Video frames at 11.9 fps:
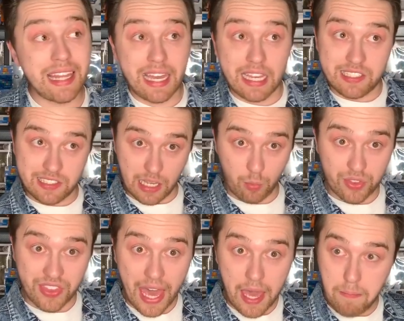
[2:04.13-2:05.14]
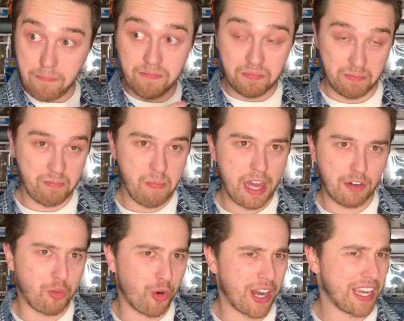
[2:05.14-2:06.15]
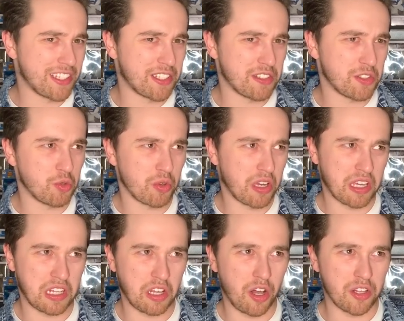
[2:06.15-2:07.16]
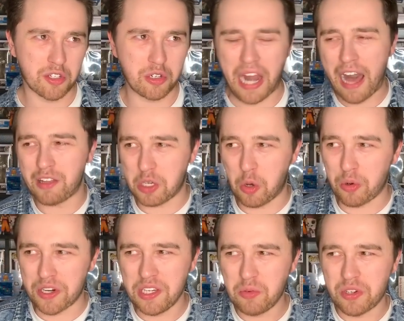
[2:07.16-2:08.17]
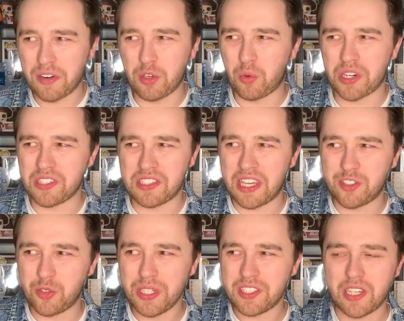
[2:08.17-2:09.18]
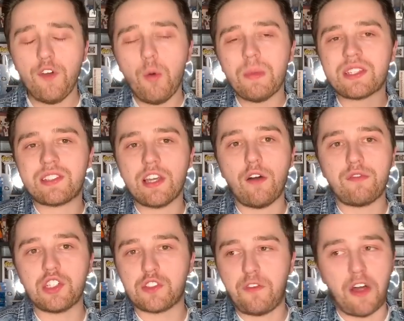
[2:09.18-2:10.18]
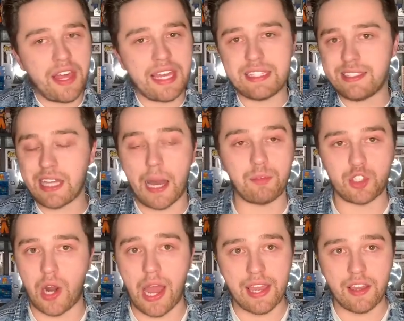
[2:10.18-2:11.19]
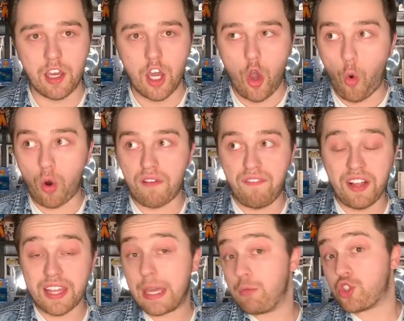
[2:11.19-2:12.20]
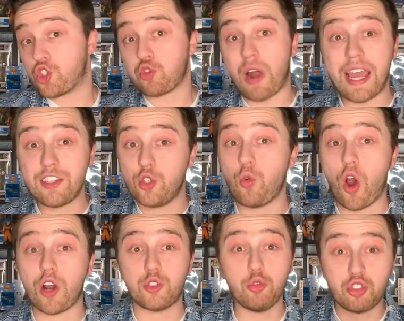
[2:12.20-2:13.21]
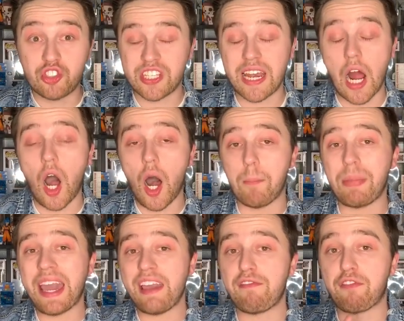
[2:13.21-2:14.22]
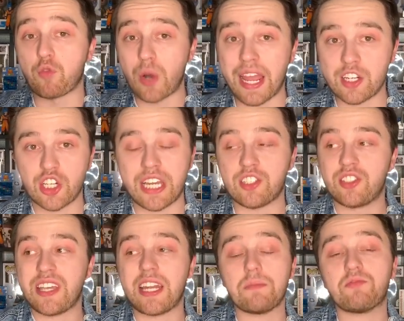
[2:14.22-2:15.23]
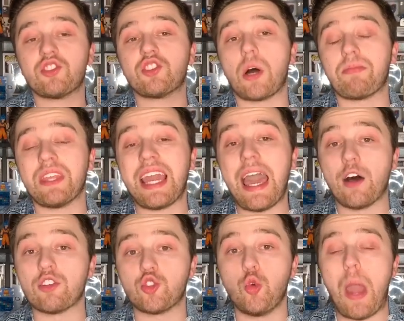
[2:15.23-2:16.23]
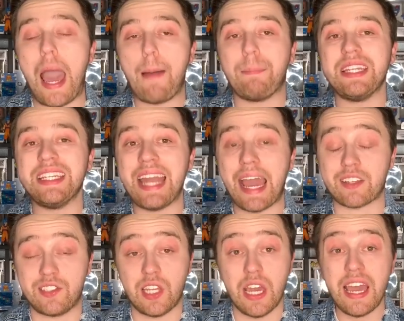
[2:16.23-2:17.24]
like I said with that metaphor, I guess, as you can call it, or allegory, whatever you want to say to it. The film itself just felt like it stopped trying, or it felt like it was trying too hard to set up a franchise, set up something else to happen next.